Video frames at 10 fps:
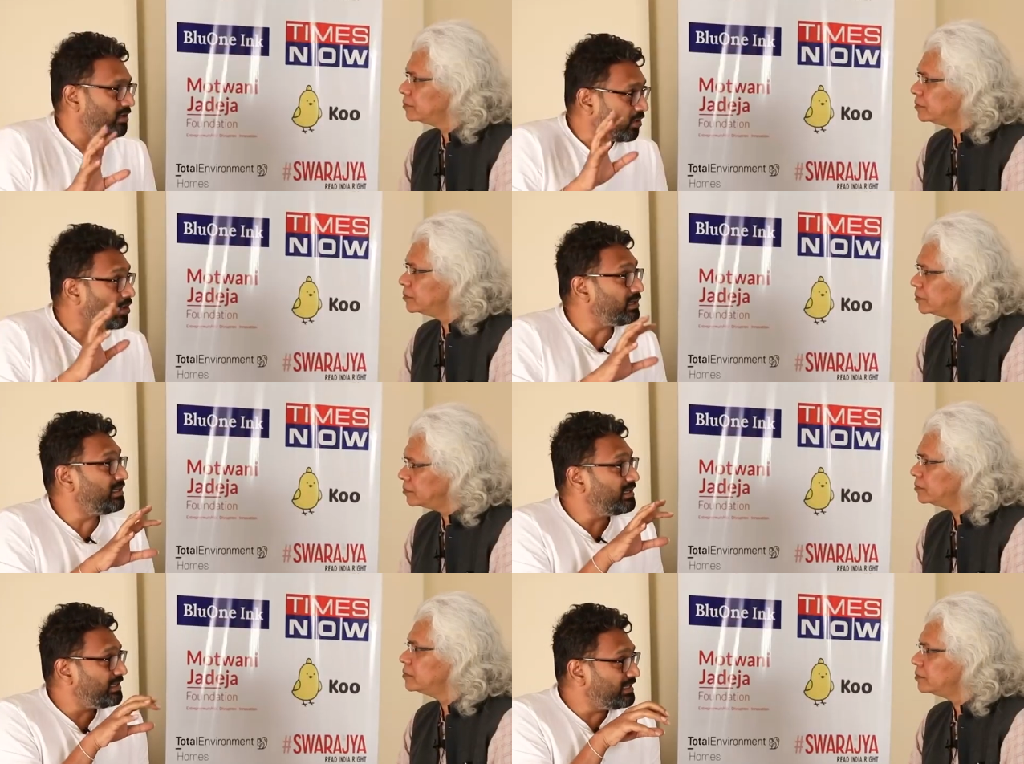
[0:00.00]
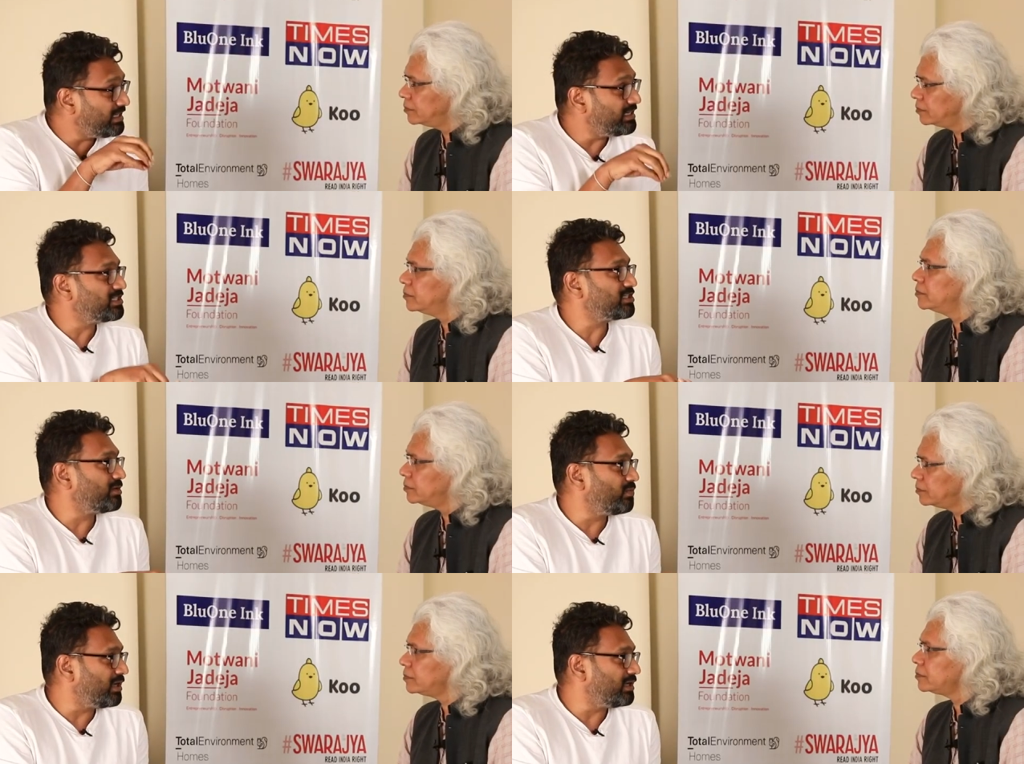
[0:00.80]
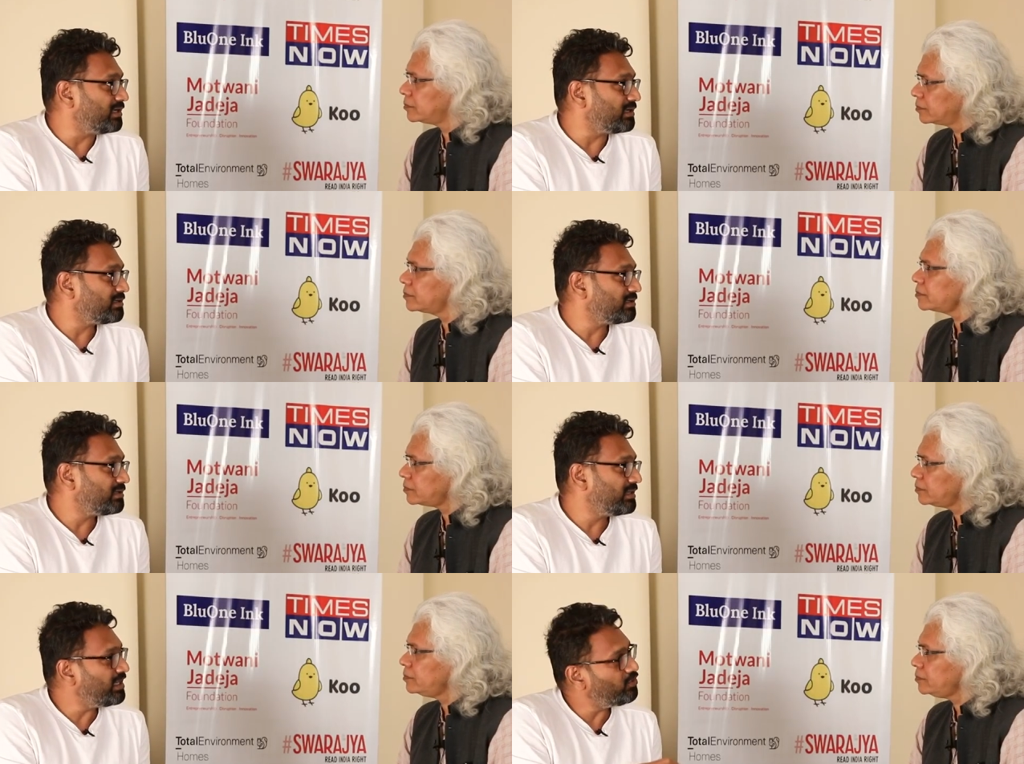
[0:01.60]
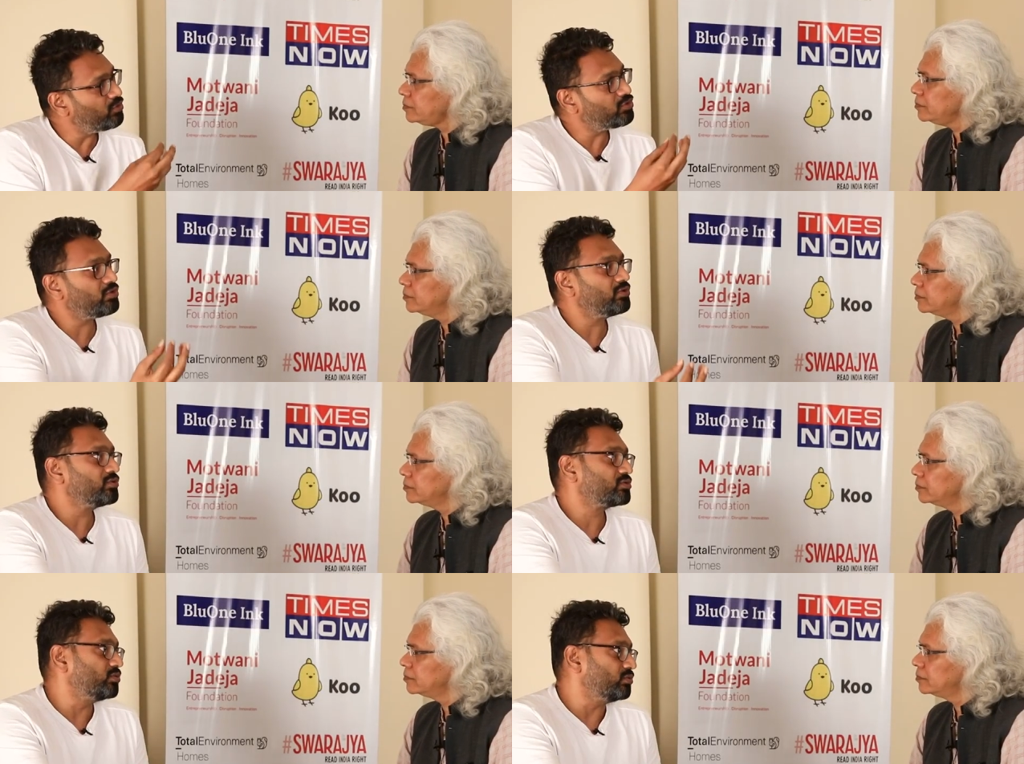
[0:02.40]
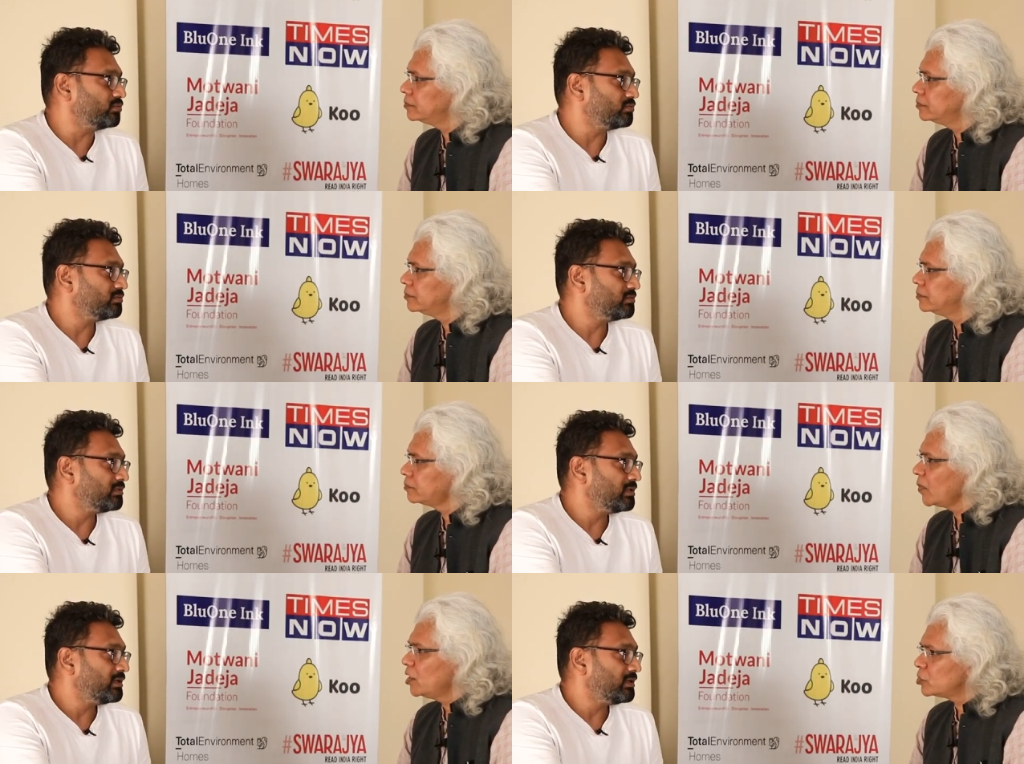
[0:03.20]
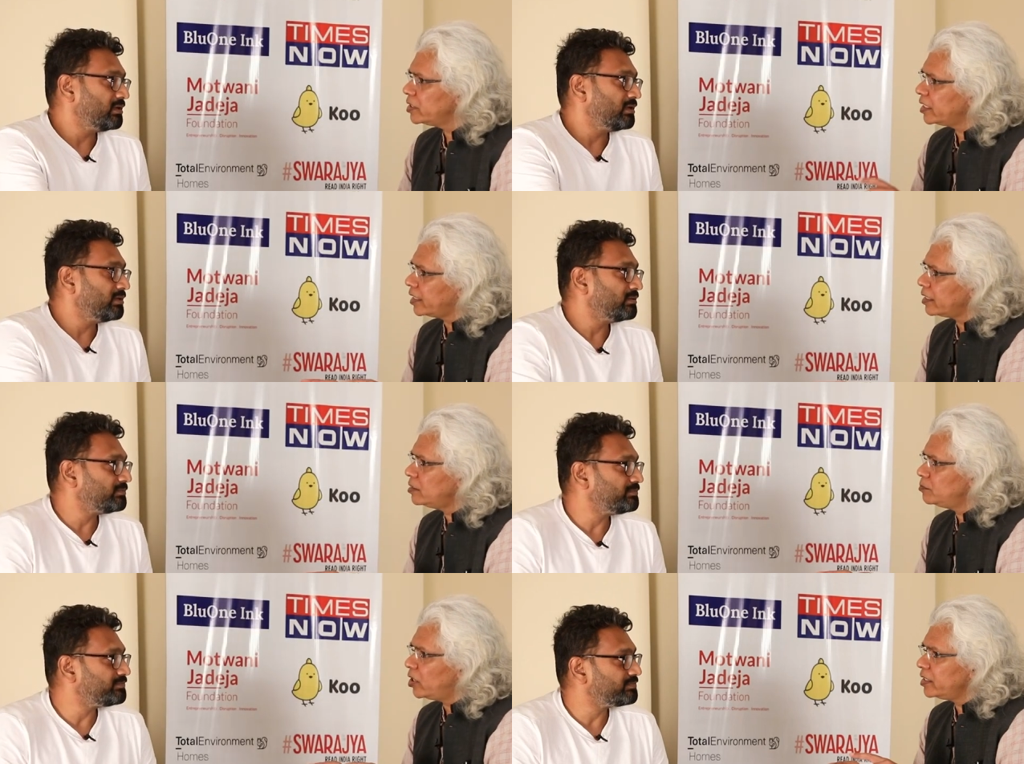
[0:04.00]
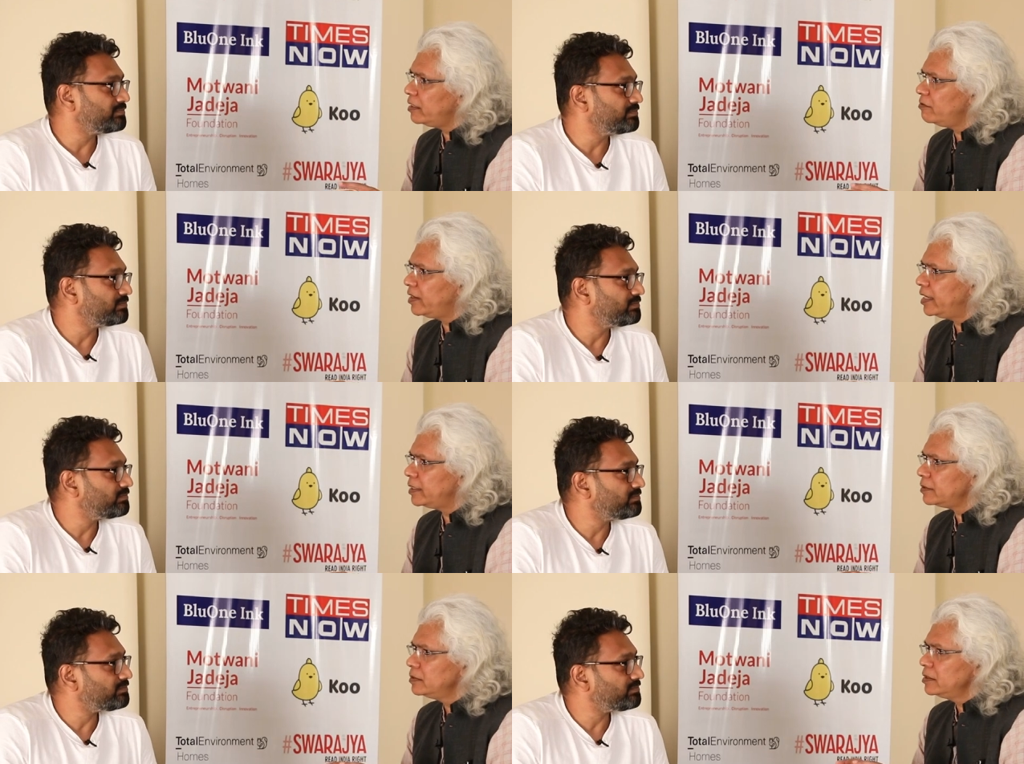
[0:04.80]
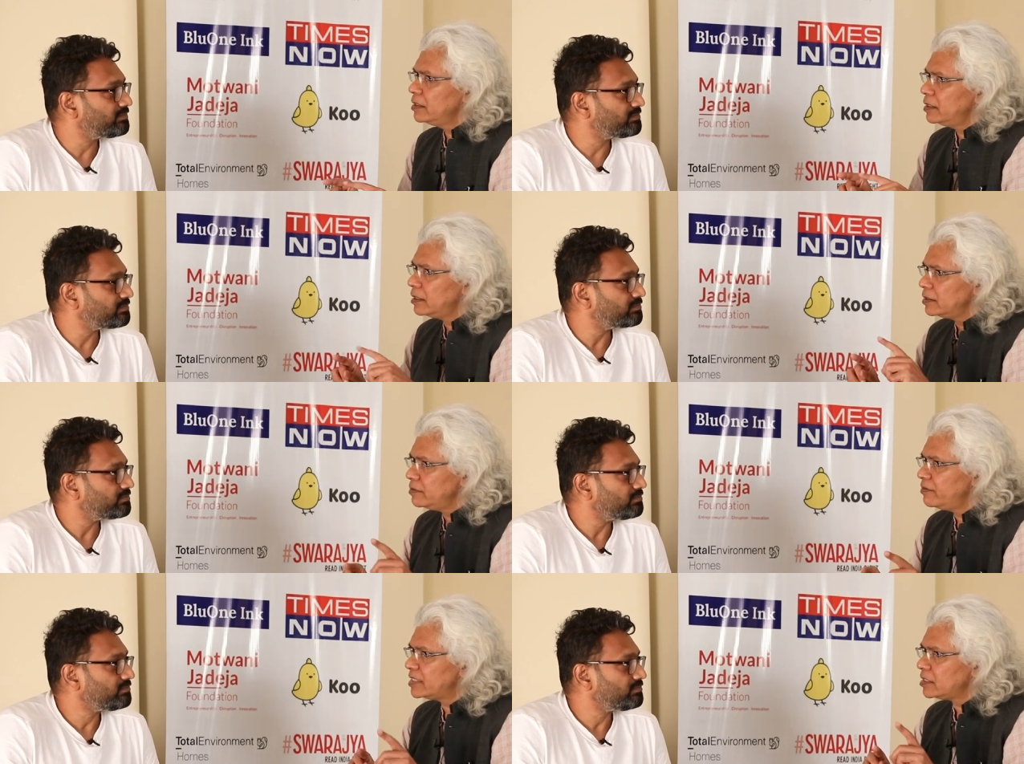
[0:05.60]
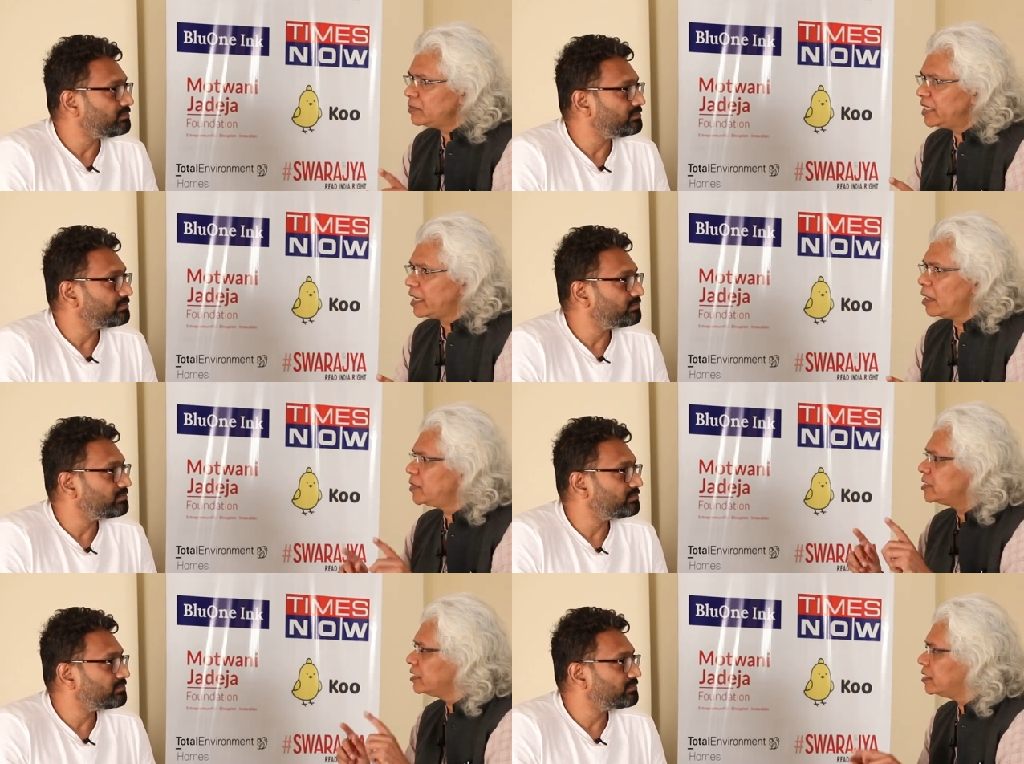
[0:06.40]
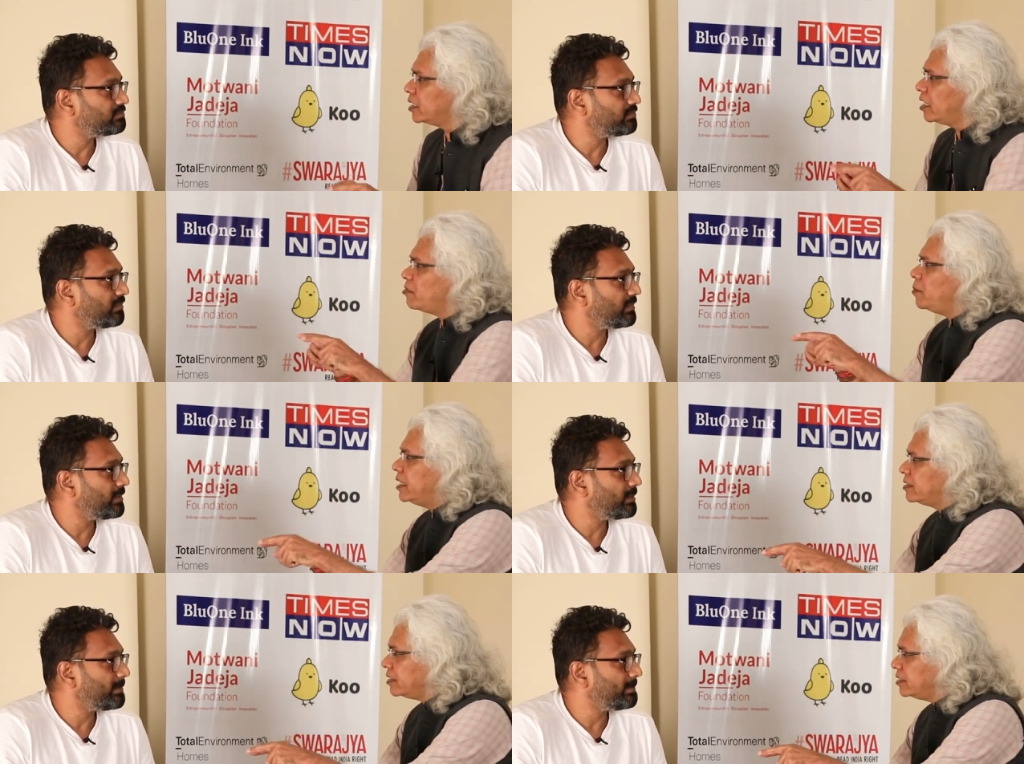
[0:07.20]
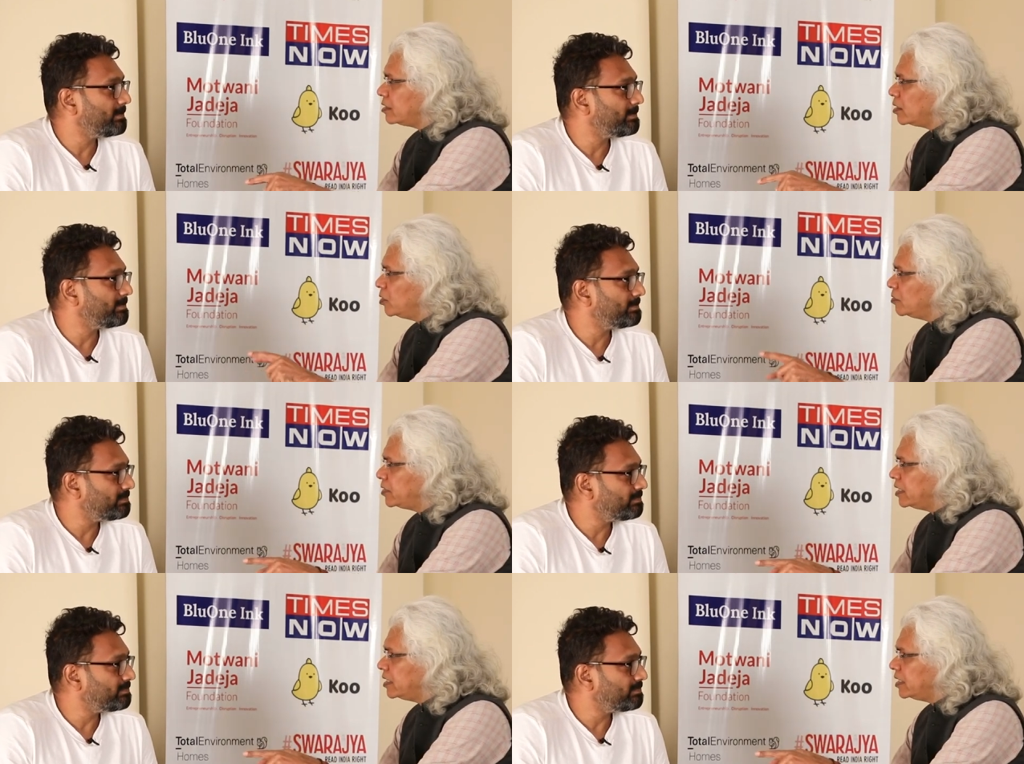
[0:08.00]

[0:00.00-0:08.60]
Speaker 1: on in the digital world, then you
Speaker 2: should use Koo. So the current model where uh, where something happens and the government says remove